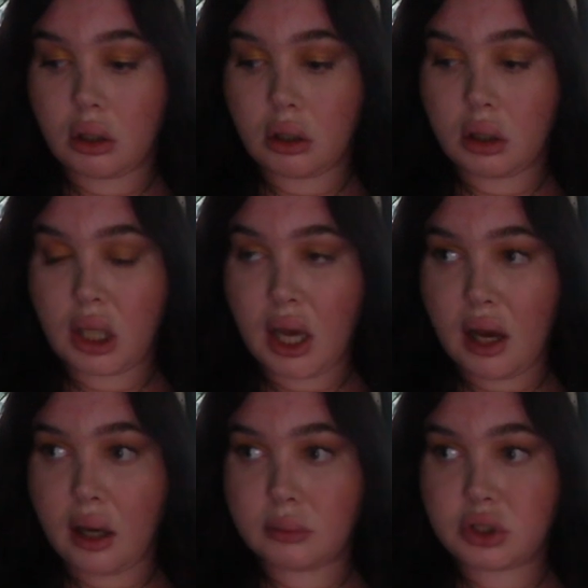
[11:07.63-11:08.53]

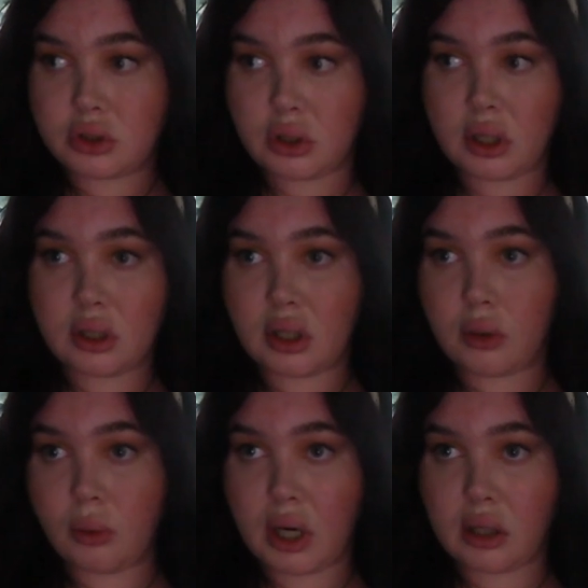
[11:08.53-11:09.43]
yeah, I'm just trying to
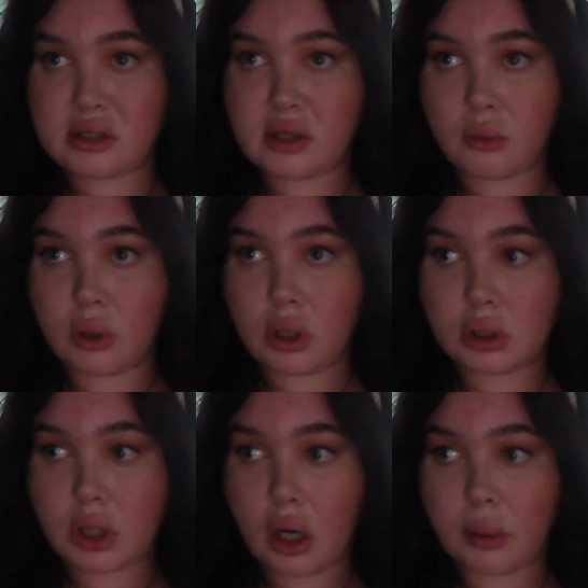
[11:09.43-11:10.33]
think what else I wanted to
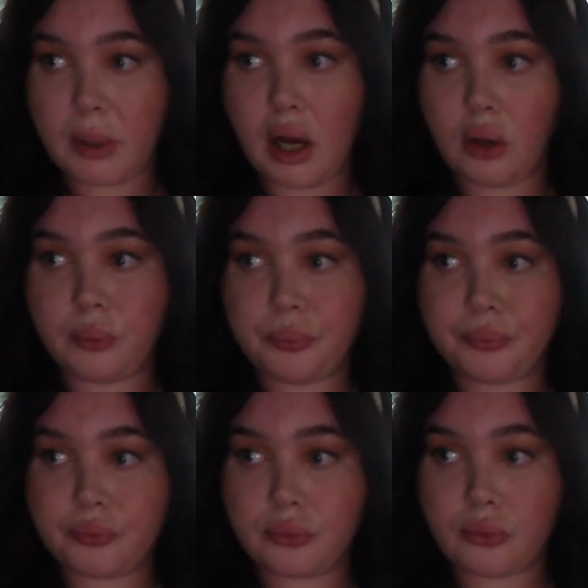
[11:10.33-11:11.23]
talk about.
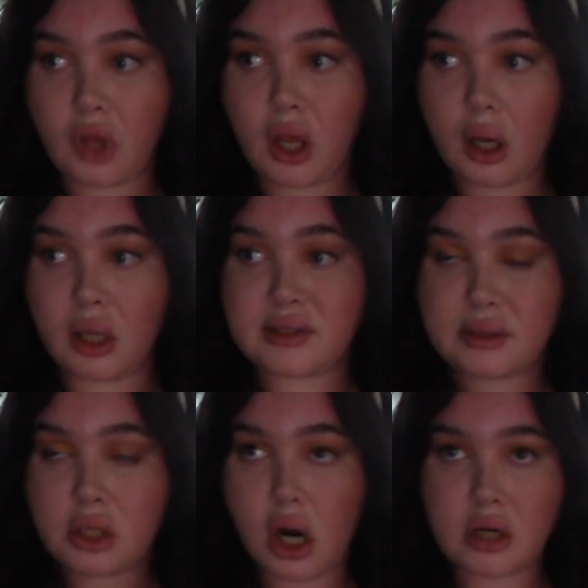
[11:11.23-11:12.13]

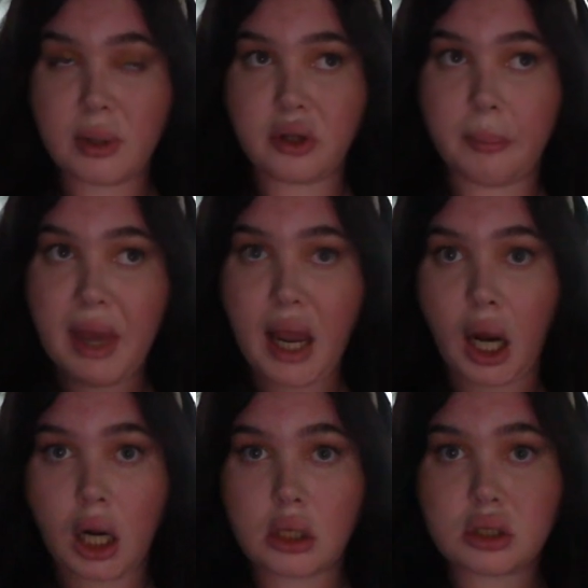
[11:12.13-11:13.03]
Talked about the
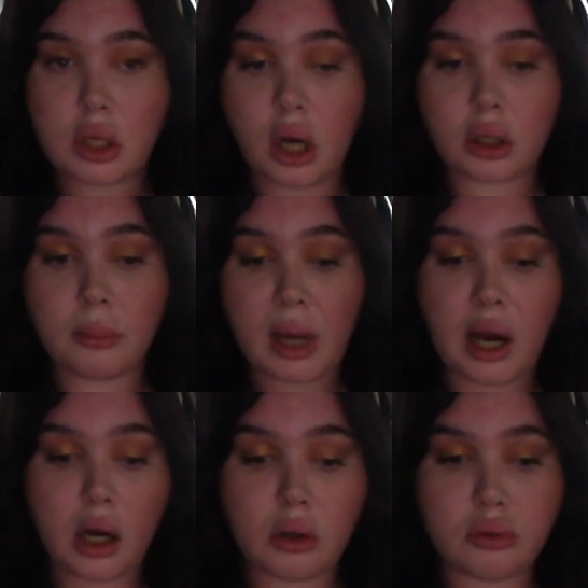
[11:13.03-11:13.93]
Bears, talked
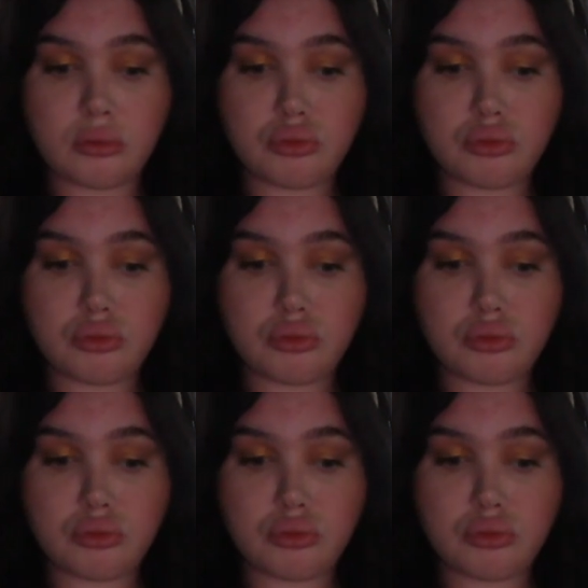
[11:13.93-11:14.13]
about